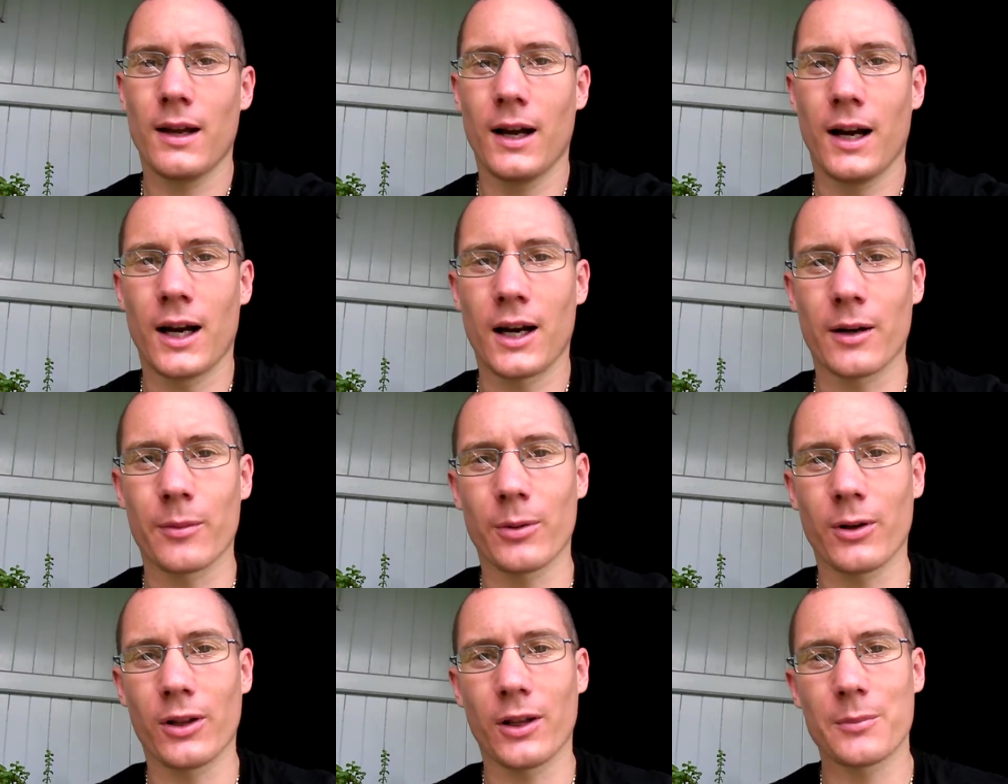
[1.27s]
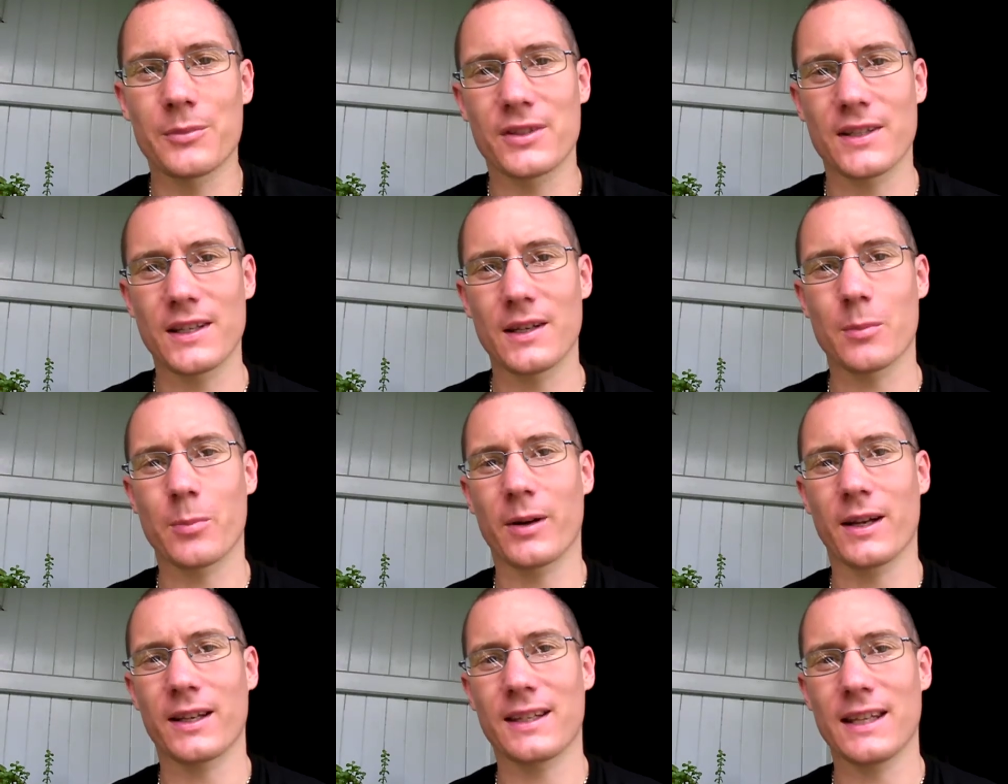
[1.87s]
Haribol, I'm
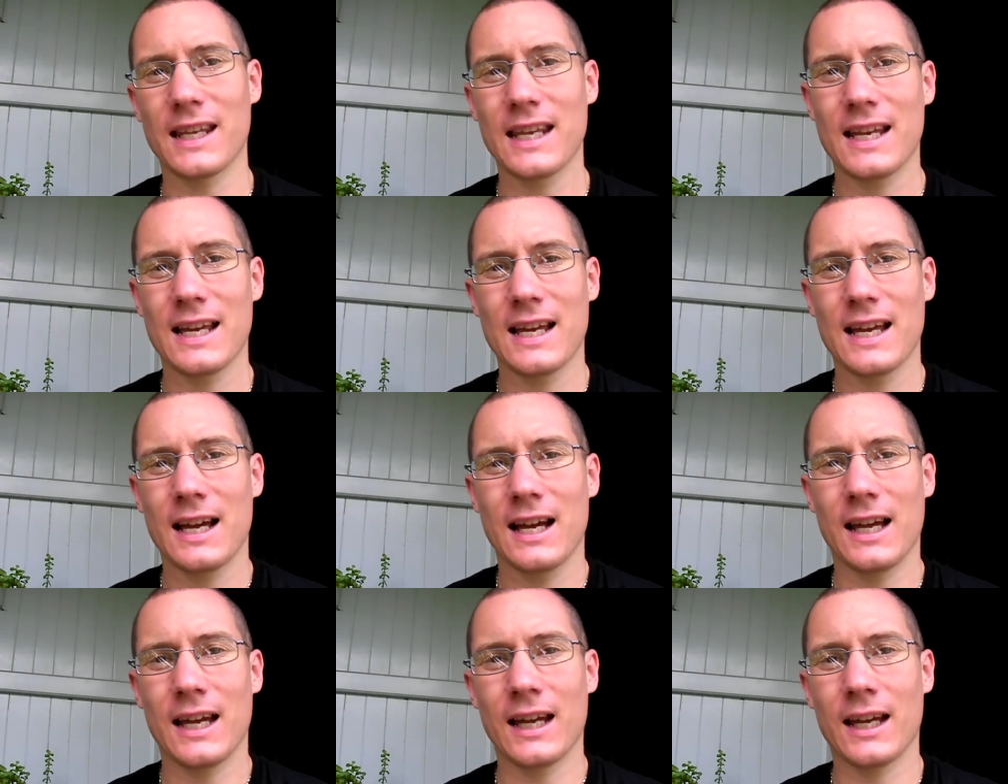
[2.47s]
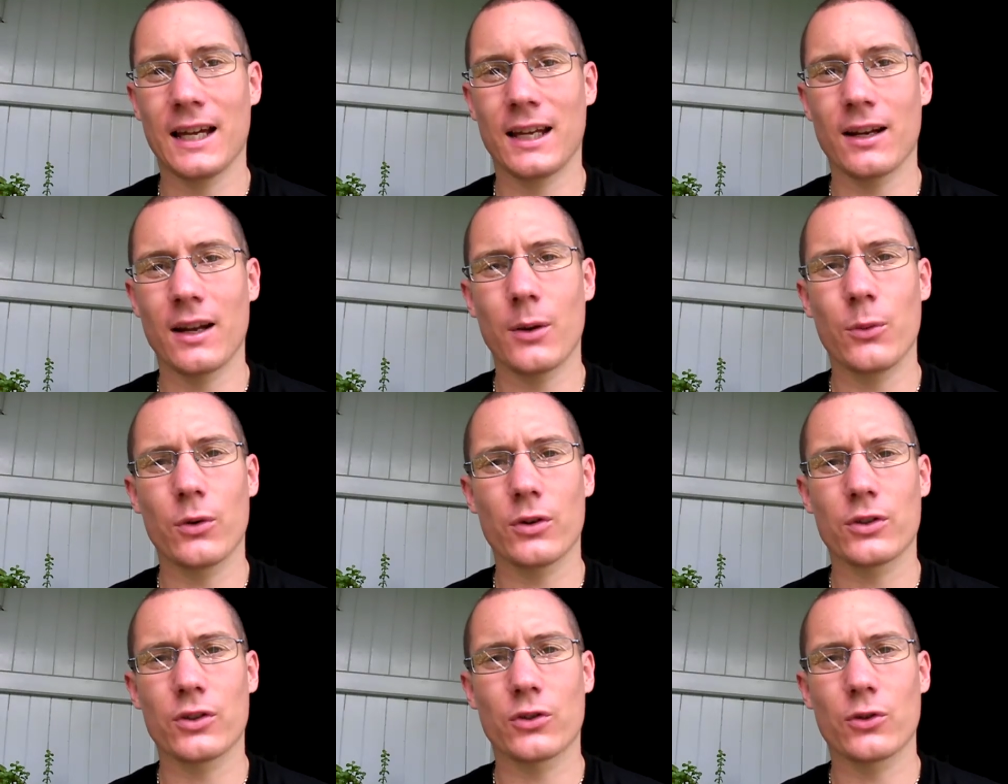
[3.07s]
Sitapati, and I
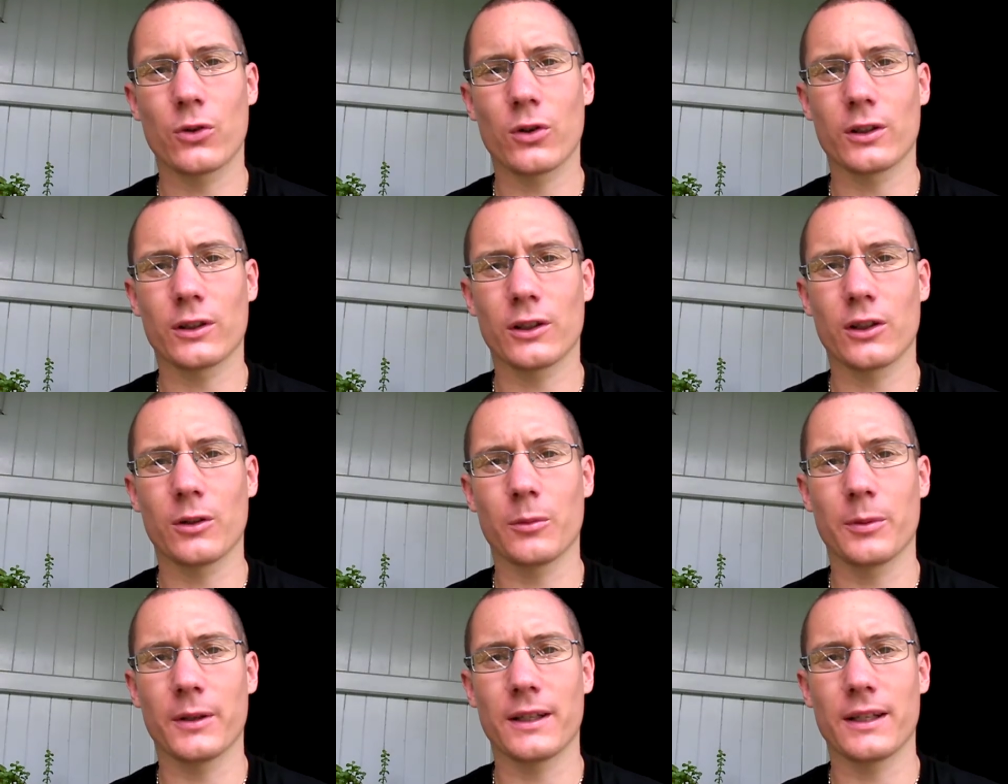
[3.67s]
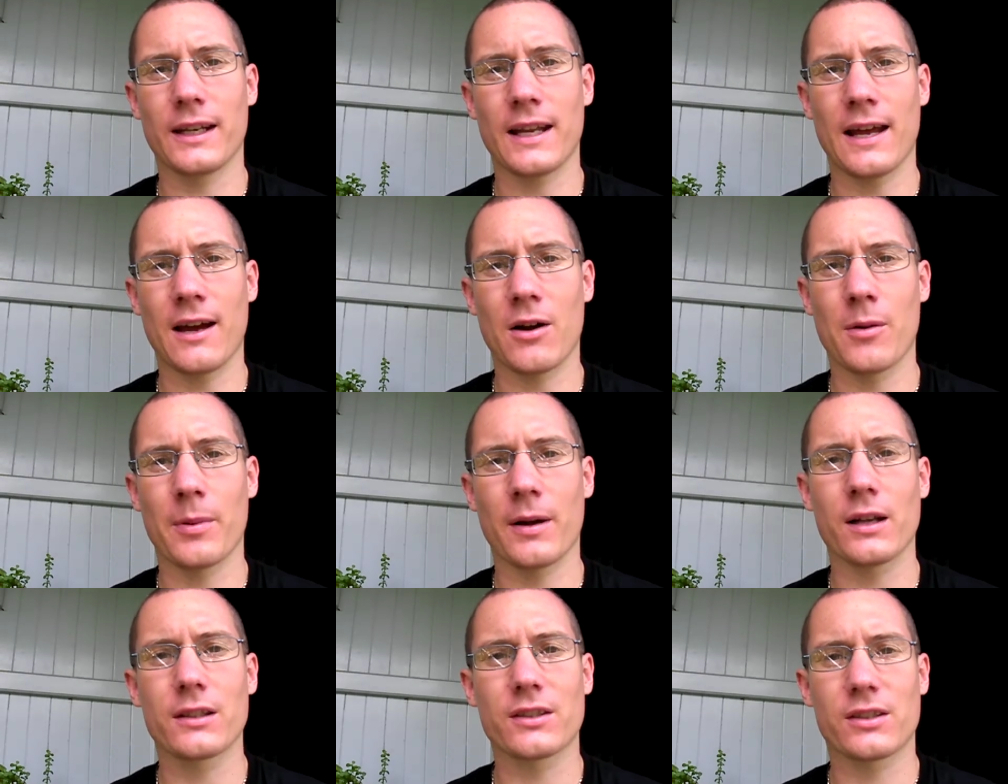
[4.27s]
want to talk a little bit now
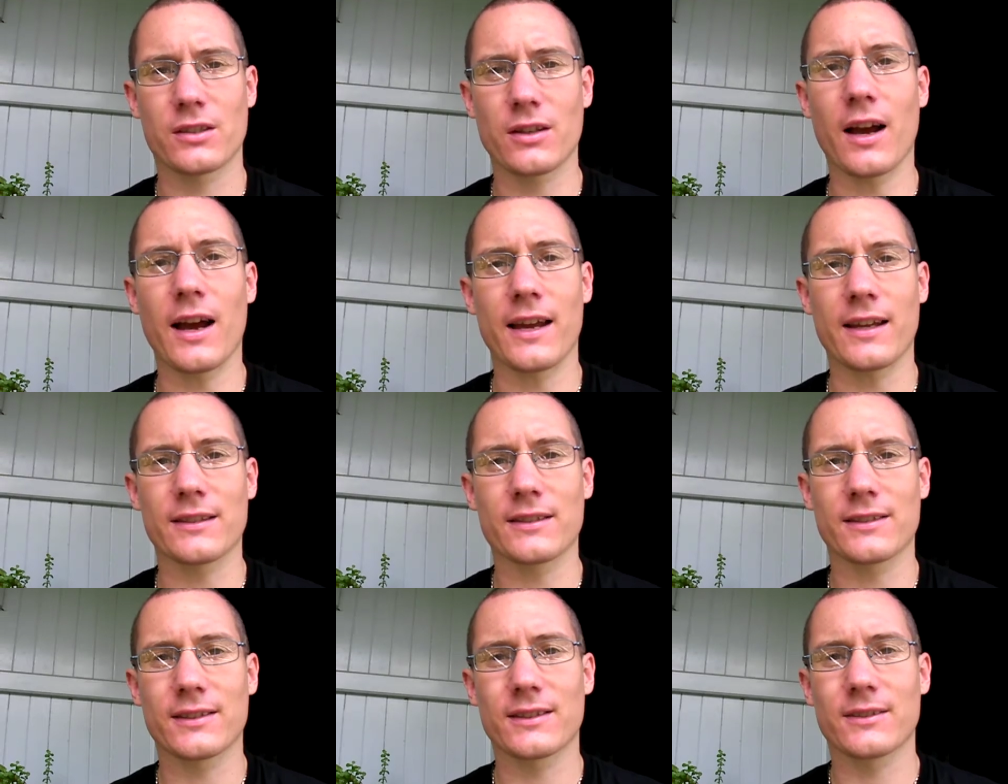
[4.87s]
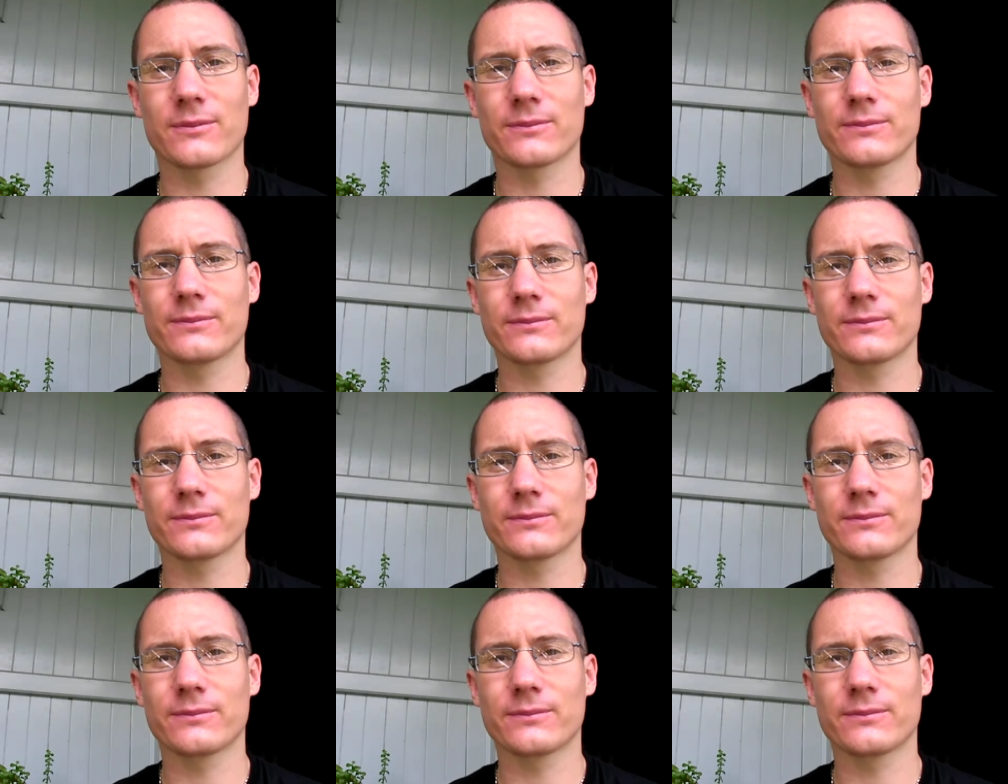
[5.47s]
about science,